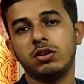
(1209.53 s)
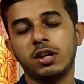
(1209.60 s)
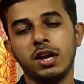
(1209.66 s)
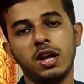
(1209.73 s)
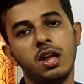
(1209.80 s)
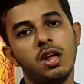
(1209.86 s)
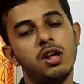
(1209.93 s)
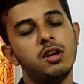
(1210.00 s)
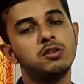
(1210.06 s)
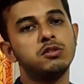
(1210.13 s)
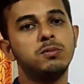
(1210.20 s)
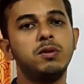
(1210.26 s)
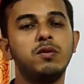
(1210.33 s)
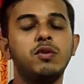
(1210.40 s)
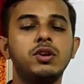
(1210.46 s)
Okay, so
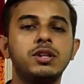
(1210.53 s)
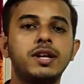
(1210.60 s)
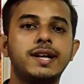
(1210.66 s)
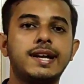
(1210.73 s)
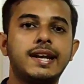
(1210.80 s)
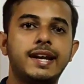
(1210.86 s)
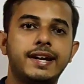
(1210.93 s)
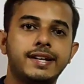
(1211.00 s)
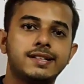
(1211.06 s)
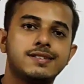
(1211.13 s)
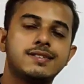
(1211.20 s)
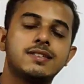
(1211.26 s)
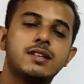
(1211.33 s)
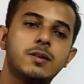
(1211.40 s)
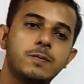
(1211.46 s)
before that let
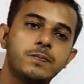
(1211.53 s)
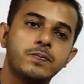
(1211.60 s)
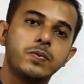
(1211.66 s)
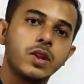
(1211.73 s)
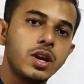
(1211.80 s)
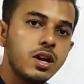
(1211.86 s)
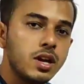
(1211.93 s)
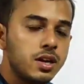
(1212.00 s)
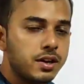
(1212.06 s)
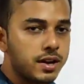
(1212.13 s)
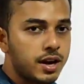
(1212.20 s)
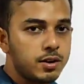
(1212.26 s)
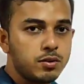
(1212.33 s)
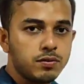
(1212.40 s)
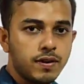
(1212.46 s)
us
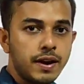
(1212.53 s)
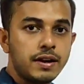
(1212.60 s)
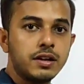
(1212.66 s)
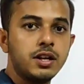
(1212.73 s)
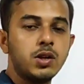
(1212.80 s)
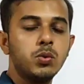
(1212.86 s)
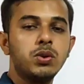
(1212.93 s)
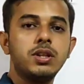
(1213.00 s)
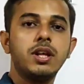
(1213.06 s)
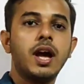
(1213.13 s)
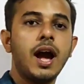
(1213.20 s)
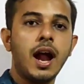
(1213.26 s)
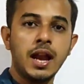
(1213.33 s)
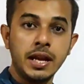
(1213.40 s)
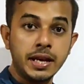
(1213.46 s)
try to find it with
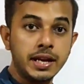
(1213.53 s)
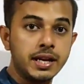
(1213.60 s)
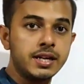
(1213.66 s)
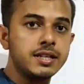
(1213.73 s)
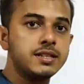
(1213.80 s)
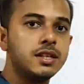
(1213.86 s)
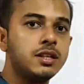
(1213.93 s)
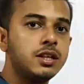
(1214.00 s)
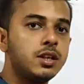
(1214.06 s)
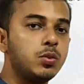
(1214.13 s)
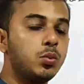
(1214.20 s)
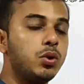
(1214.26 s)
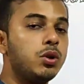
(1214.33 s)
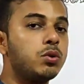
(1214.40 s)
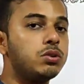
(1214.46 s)
100, isn't it?
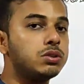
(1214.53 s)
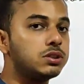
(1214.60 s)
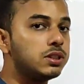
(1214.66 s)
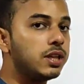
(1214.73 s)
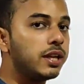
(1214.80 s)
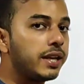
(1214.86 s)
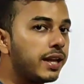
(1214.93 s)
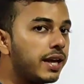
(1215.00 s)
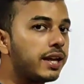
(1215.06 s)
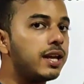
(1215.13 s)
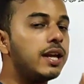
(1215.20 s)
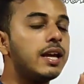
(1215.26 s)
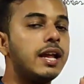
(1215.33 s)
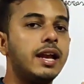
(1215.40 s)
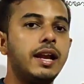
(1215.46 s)
We'll consider here,
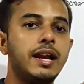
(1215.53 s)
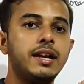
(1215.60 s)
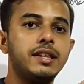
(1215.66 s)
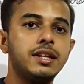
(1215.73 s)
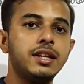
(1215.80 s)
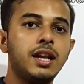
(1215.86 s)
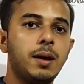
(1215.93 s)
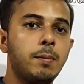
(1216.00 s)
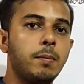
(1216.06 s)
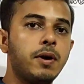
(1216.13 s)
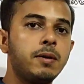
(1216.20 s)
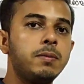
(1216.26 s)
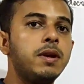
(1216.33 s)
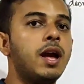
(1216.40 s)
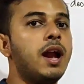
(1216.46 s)
let the number
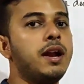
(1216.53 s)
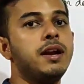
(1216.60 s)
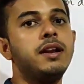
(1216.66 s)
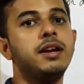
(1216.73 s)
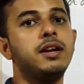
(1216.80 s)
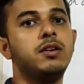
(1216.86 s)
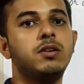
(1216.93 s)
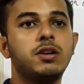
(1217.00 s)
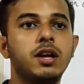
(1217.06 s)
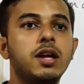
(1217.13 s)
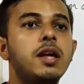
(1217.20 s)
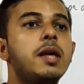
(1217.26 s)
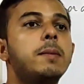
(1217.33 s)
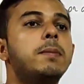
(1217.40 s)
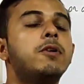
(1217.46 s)
be 100. Okay,
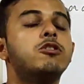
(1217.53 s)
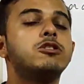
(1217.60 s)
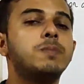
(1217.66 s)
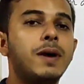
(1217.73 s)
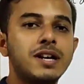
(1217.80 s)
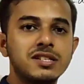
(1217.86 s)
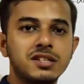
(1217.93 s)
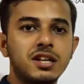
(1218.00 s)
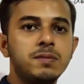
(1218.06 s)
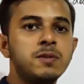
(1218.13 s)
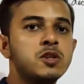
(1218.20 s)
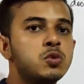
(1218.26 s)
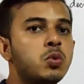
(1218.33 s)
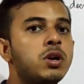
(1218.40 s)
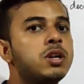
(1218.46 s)
because percent
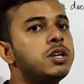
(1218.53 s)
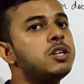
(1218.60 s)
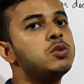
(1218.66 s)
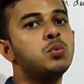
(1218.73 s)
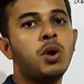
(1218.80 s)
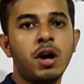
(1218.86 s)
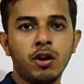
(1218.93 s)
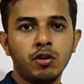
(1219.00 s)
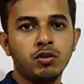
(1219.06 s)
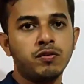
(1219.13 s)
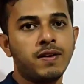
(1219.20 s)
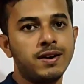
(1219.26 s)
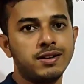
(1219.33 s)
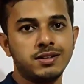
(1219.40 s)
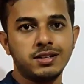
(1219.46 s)
means what? It is 1 out of
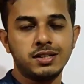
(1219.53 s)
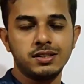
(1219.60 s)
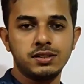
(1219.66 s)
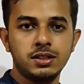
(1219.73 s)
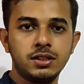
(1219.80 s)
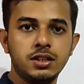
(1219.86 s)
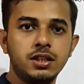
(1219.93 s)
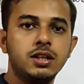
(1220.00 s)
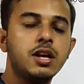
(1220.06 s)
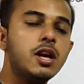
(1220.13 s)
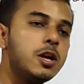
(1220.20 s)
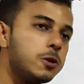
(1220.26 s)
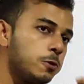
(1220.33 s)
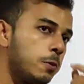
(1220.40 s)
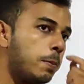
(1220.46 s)
100, isn't it?
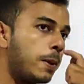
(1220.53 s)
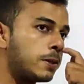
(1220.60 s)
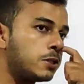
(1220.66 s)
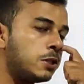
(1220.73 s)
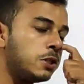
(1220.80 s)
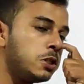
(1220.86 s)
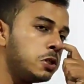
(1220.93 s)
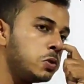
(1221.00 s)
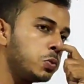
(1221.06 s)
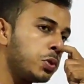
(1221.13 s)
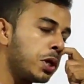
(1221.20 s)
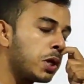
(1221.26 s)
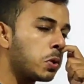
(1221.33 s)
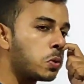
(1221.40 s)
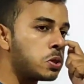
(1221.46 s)
So in percentage we
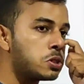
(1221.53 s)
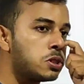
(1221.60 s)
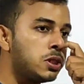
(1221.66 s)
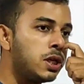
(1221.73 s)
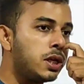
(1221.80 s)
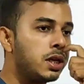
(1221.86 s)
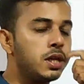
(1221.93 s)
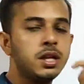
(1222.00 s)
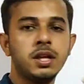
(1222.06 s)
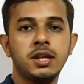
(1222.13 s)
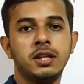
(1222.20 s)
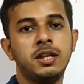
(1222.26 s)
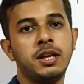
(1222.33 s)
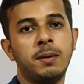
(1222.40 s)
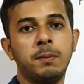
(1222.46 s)
can consider
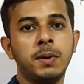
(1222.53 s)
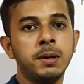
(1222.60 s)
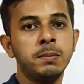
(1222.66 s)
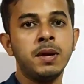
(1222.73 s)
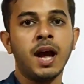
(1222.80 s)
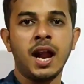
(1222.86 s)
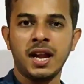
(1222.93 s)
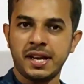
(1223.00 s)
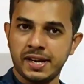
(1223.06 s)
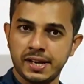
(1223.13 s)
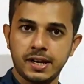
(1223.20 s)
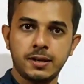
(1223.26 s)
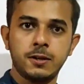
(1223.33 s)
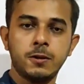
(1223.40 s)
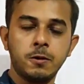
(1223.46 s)
the number be
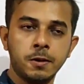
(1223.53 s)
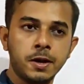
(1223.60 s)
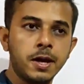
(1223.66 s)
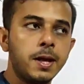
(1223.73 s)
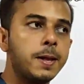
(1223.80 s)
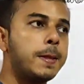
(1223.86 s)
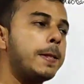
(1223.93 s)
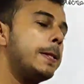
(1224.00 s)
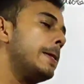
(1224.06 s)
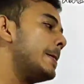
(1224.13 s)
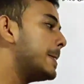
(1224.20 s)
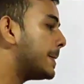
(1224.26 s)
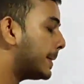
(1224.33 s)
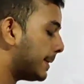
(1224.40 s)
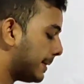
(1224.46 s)
100. Okay,
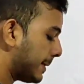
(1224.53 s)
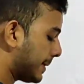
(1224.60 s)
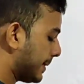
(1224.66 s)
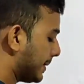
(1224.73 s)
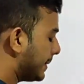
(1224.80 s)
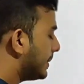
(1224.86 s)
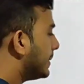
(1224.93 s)
okay.